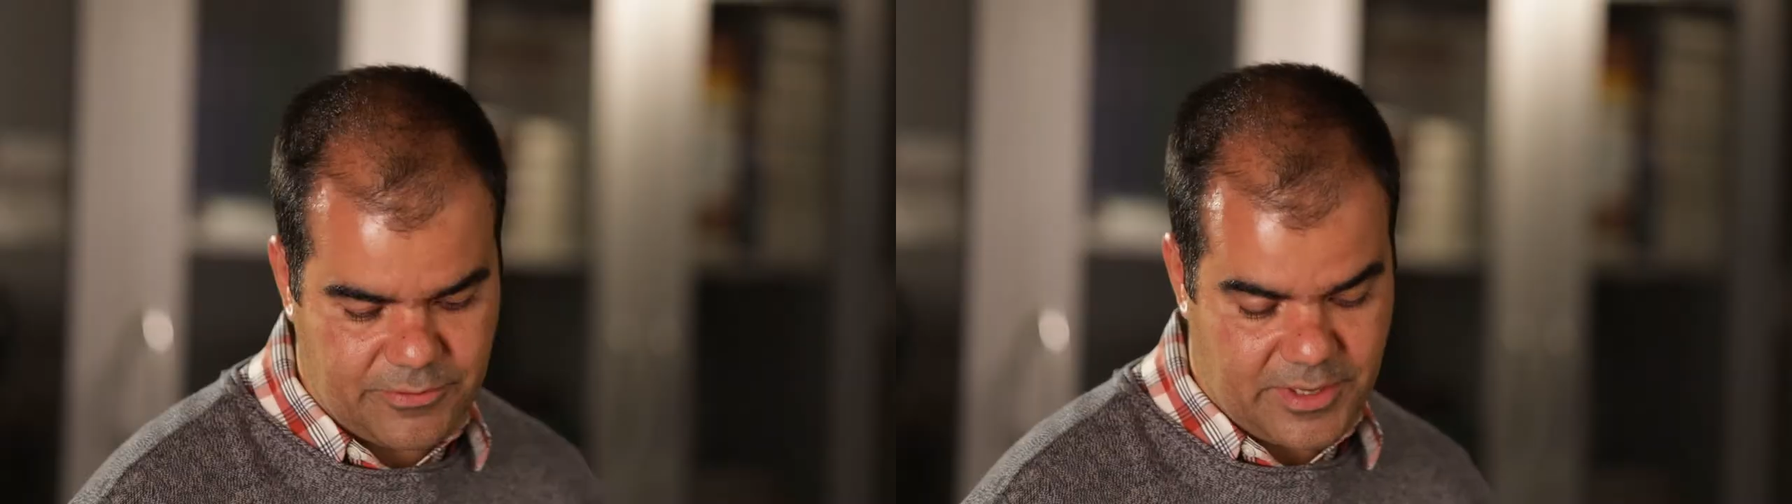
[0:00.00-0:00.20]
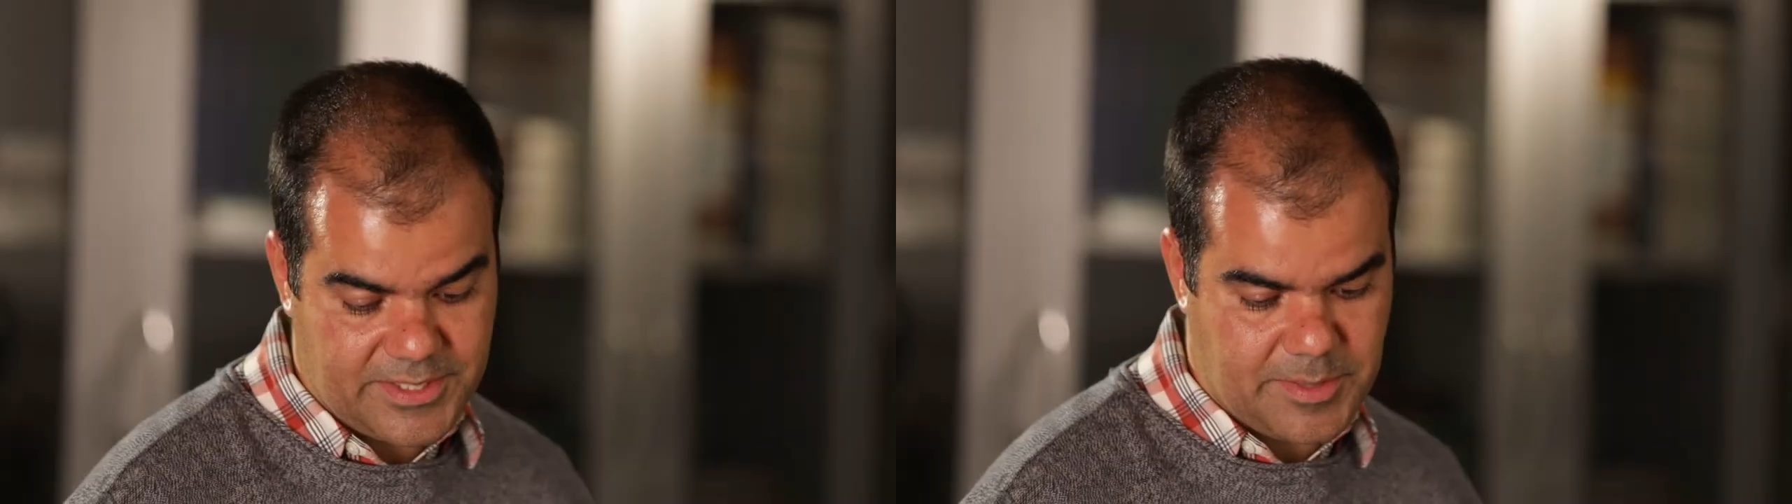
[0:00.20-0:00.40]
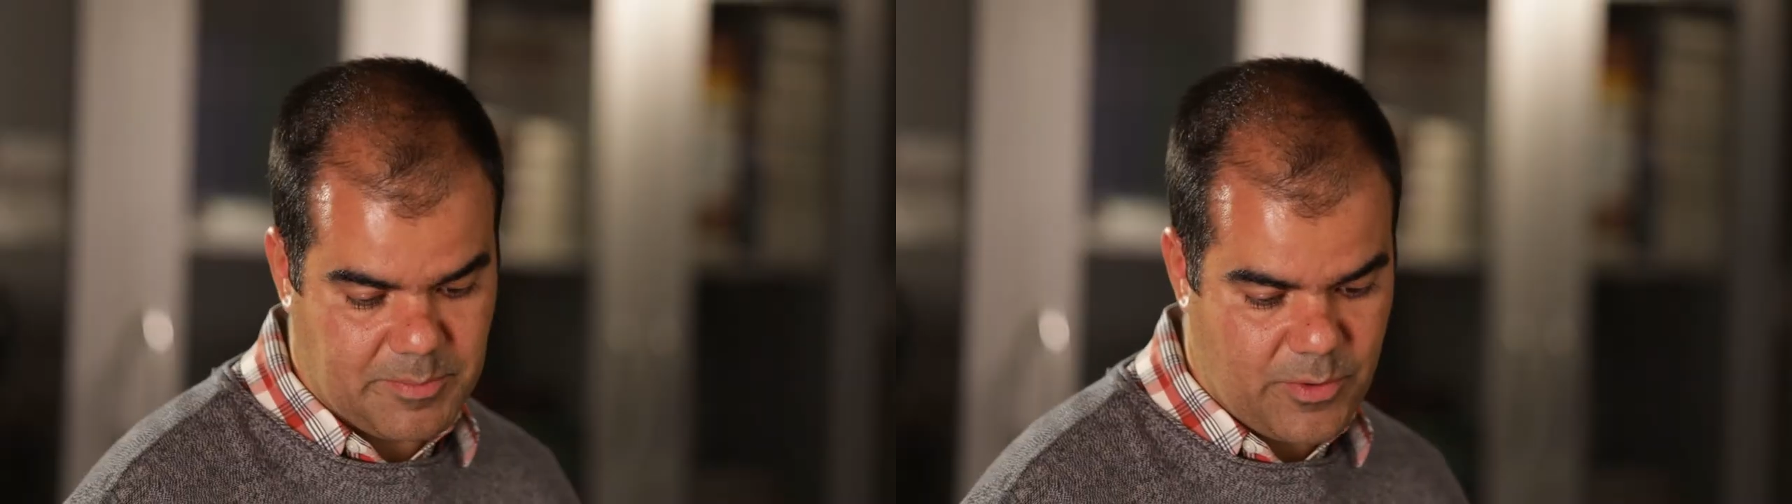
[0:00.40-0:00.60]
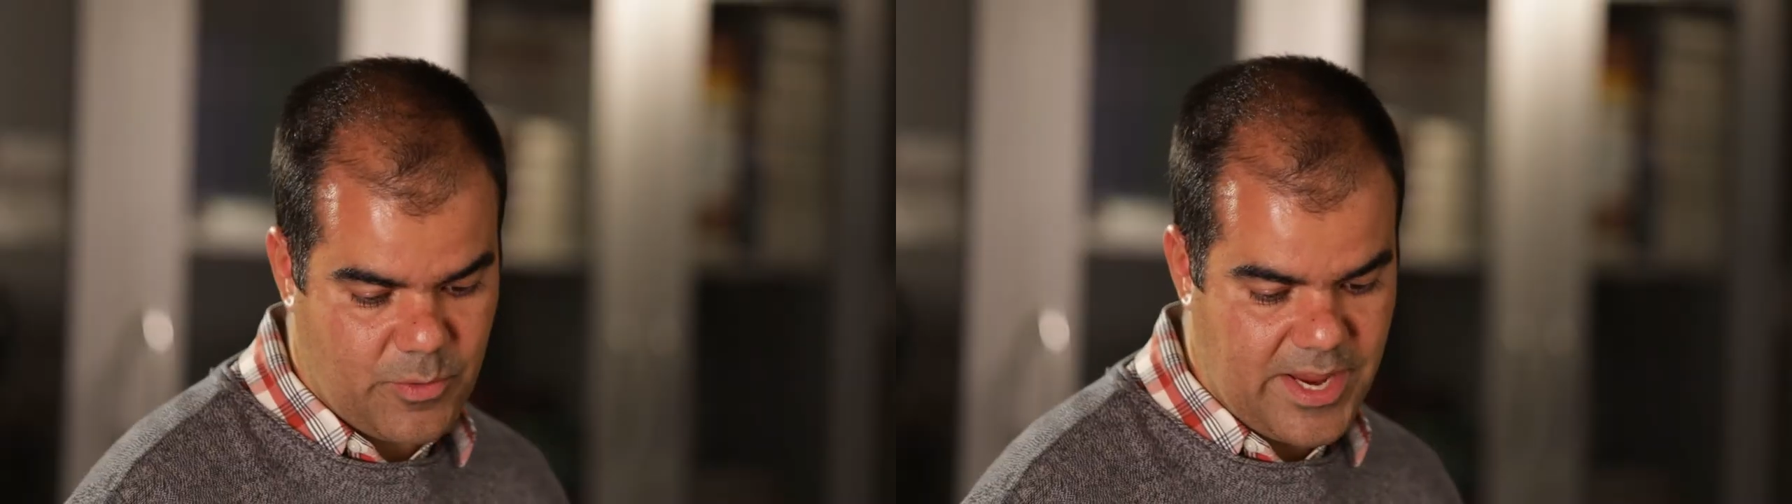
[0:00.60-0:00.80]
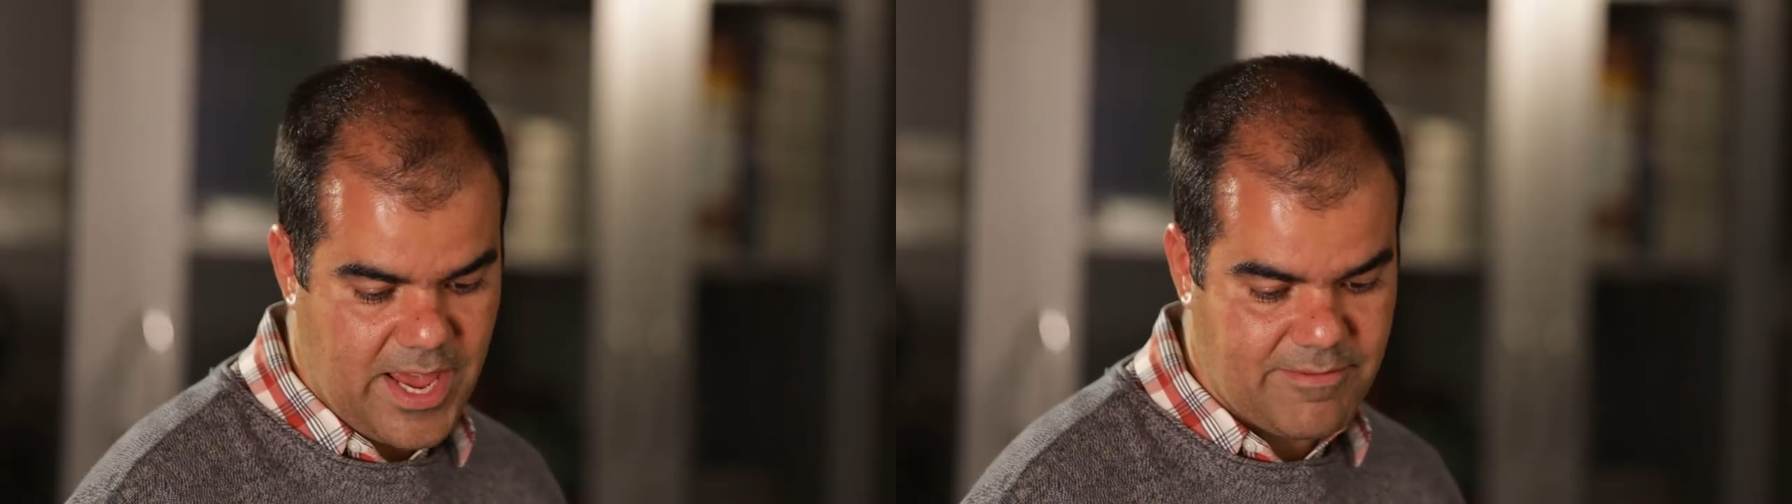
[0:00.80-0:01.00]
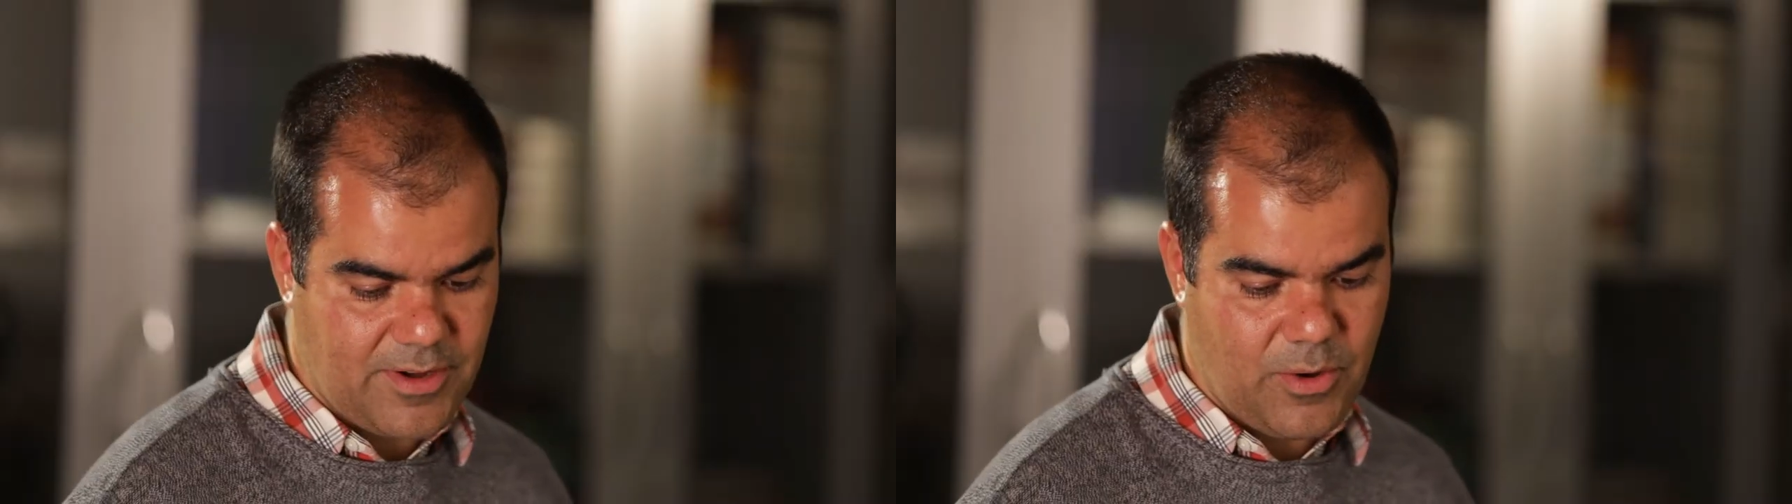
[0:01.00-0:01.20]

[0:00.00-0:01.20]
For example, we have